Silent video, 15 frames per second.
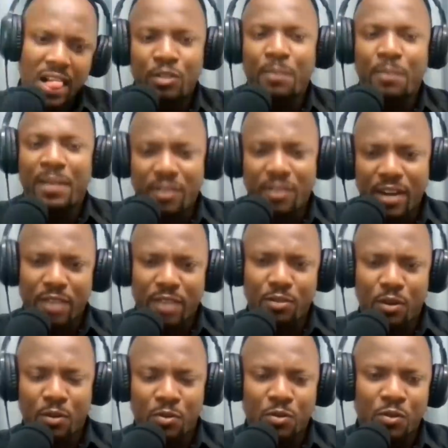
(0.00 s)
as tutapata wakati
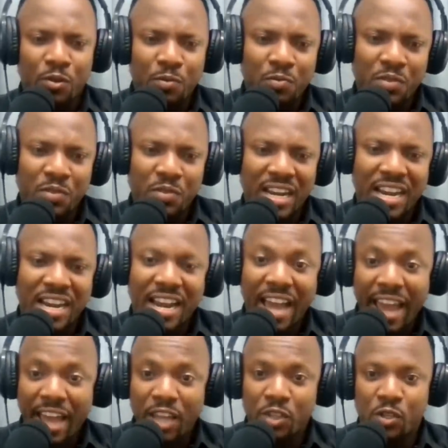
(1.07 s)
wa kuzungumza na dada
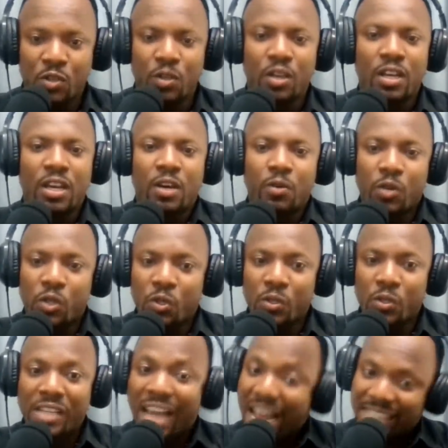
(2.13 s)
Angel, we
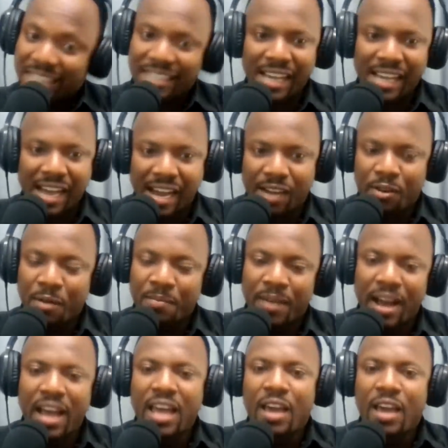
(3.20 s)
should ask her
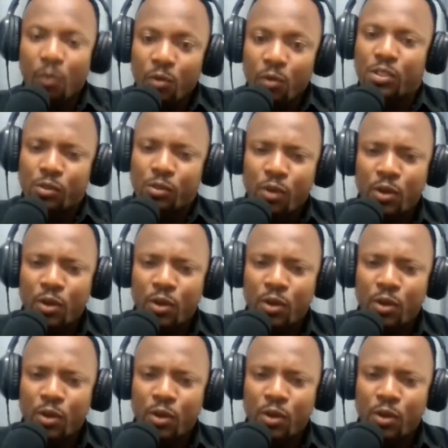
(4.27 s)
kwamba what's